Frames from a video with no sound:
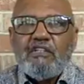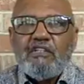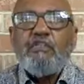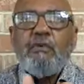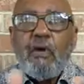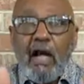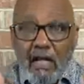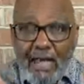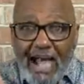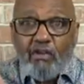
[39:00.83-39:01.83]
to
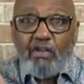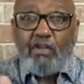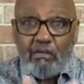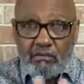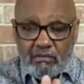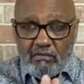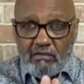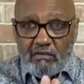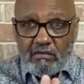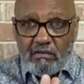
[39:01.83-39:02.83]
allow you
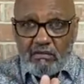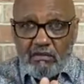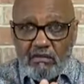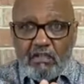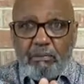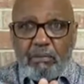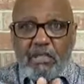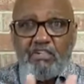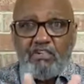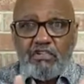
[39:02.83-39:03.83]
to
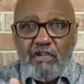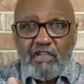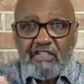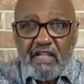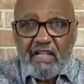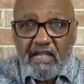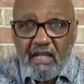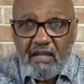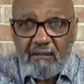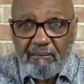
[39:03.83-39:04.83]
place your trust in
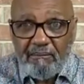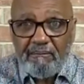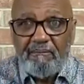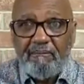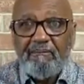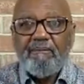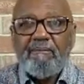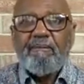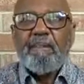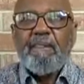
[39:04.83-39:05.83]
Him,
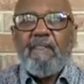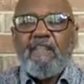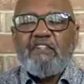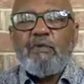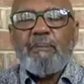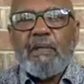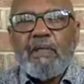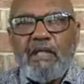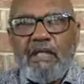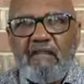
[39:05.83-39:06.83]
that you would
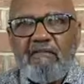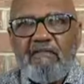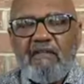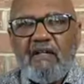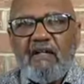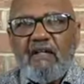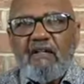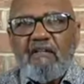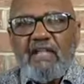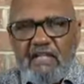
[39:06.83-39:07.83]
believe
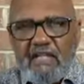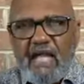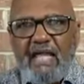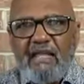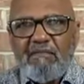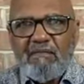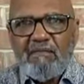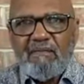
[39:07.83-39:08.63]
that He came,